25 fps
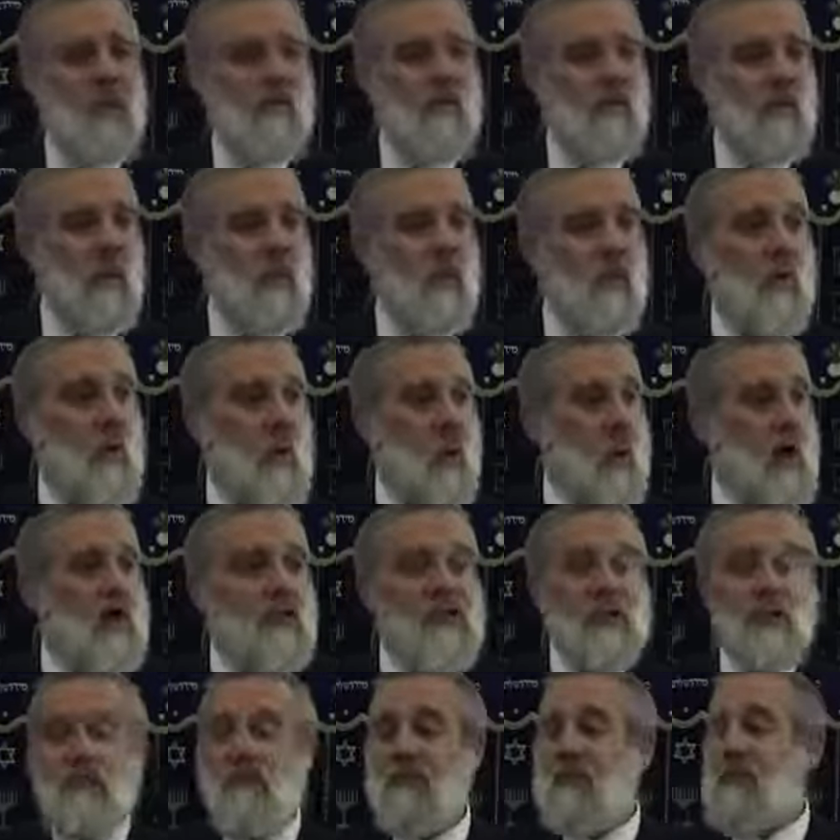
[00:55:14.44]
require
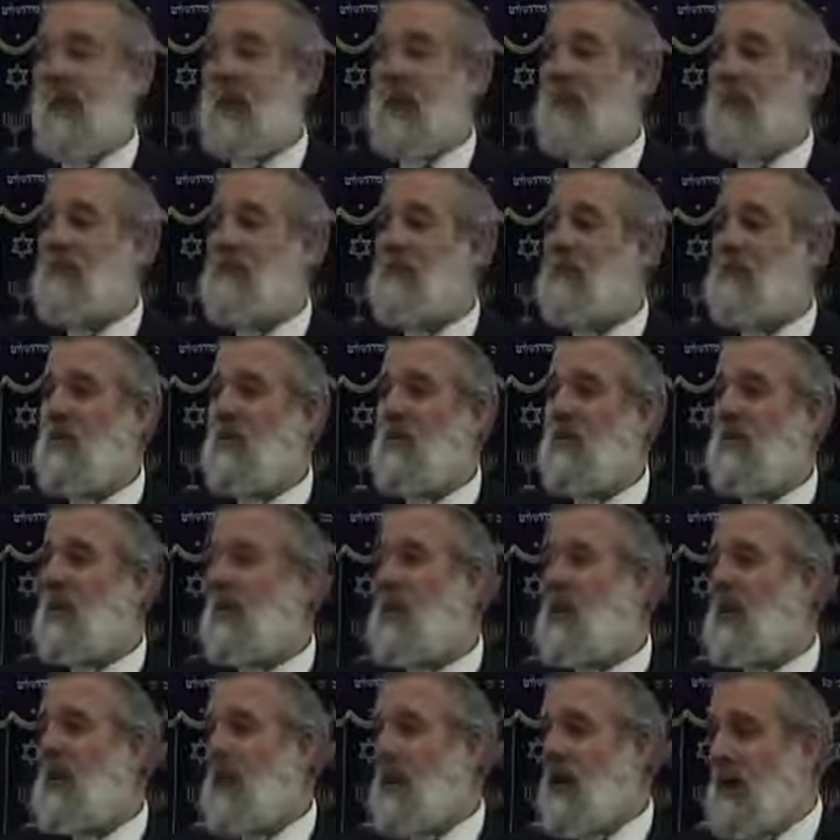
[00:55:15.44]
sometimes the
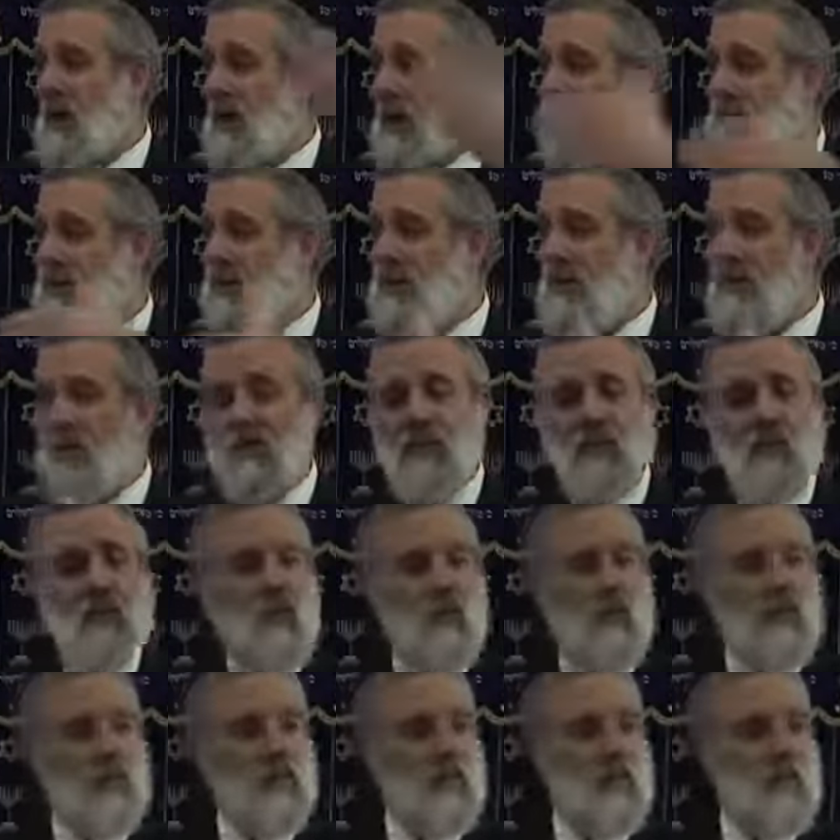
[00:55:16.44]
work on other
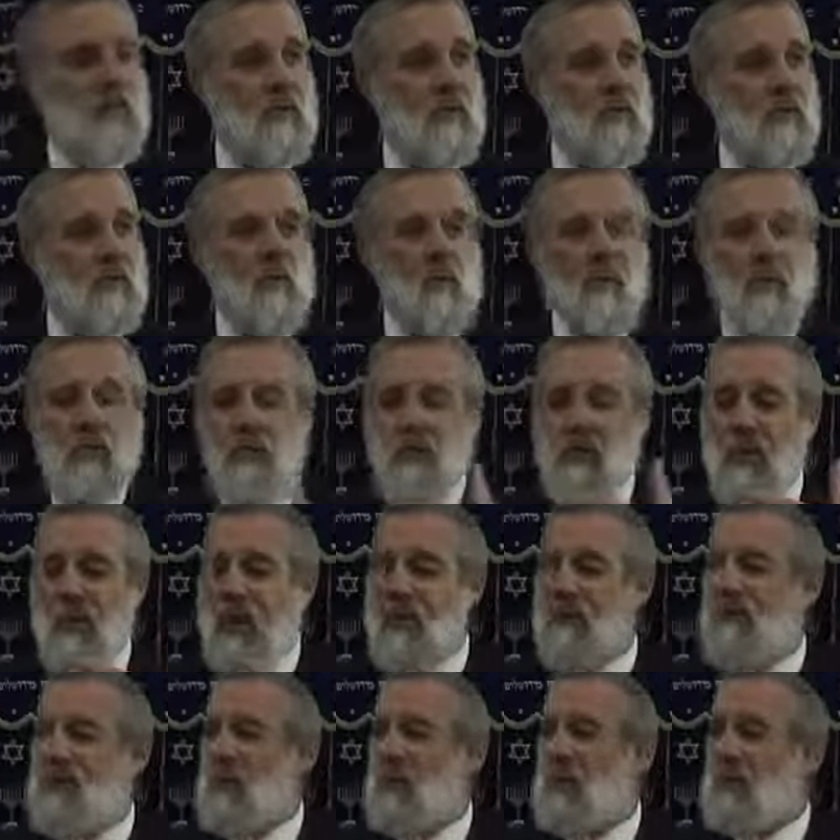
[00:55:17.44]
midot. In order to be
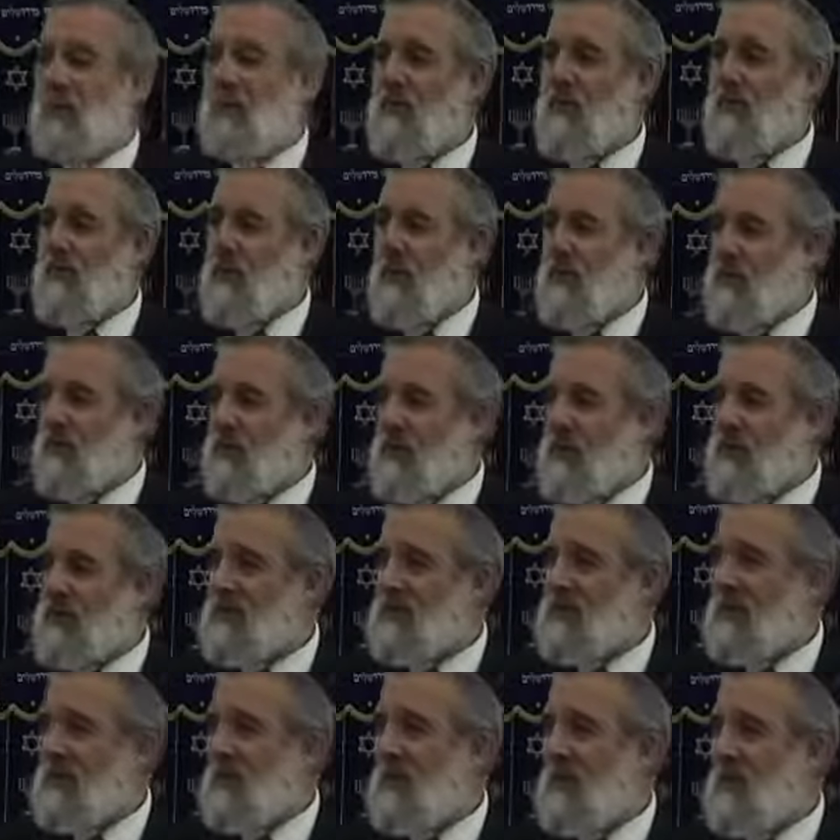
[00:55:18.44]
able to overcome
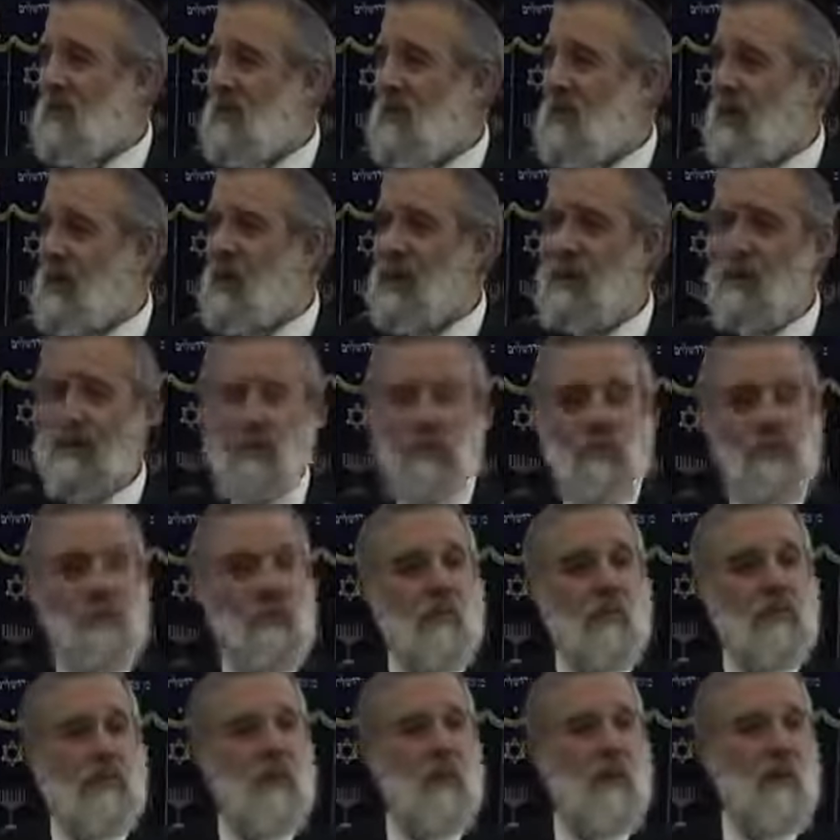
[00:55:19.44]
this midah, we need
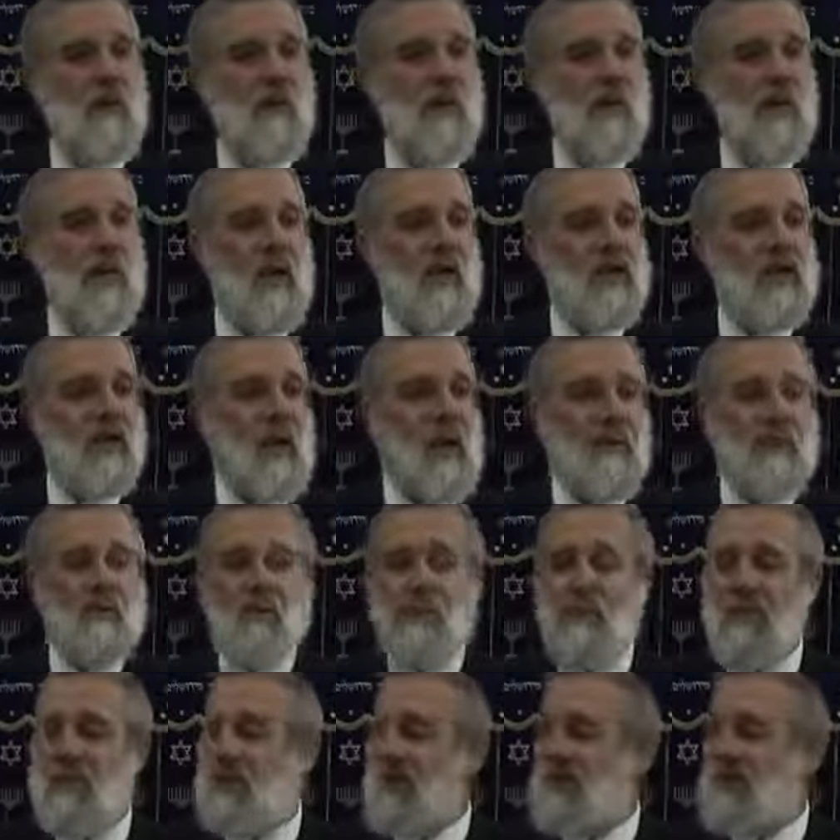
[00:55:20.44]
to adapt
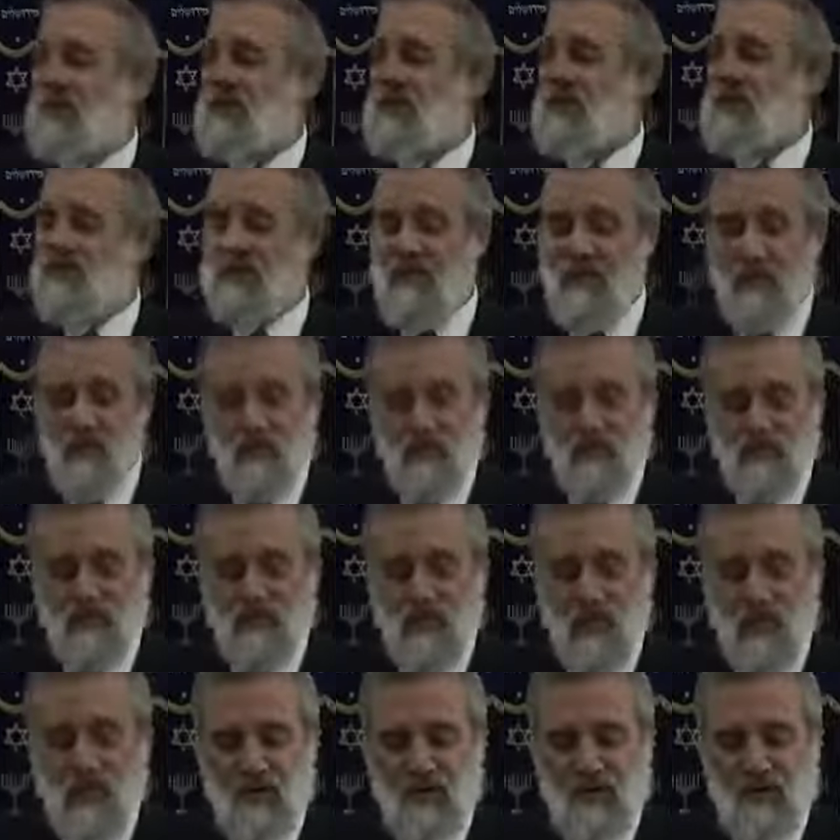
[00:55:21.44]
the midah of savlanut,
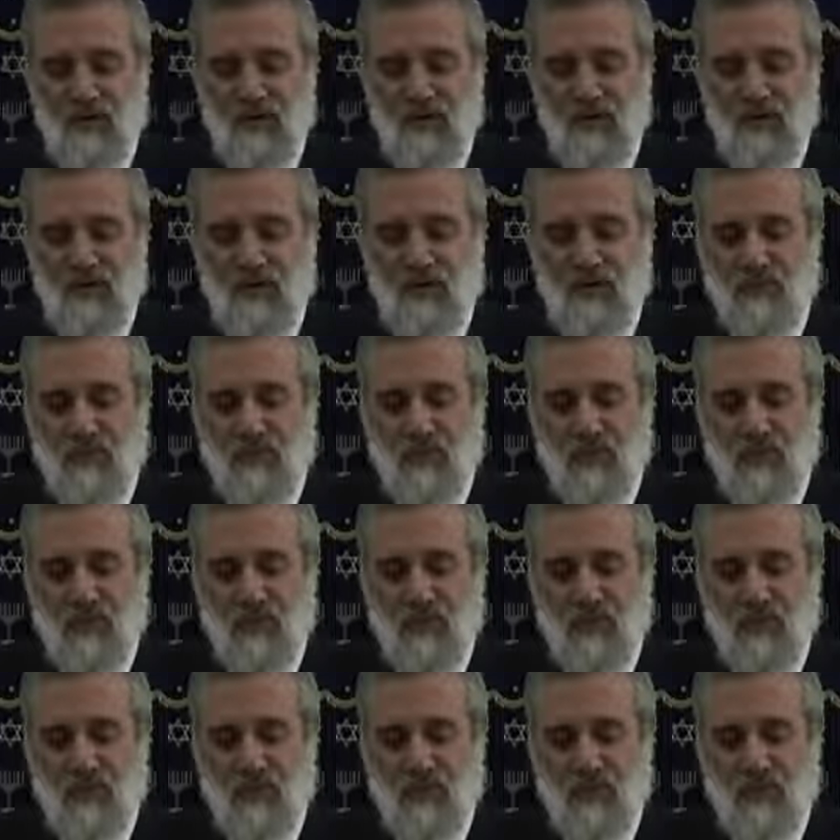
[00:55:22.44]
of patience.